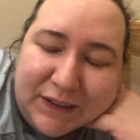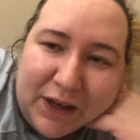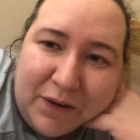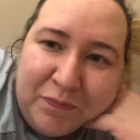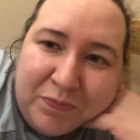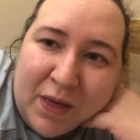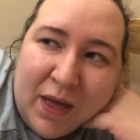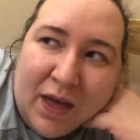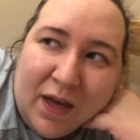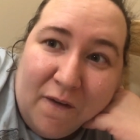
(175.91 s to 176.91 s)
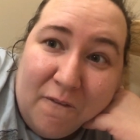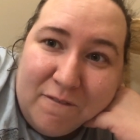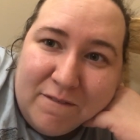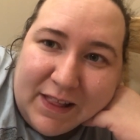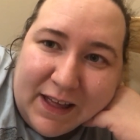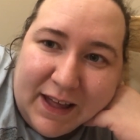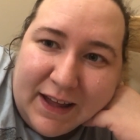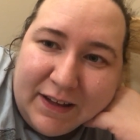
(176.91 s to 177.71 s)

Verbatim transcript: So hopefully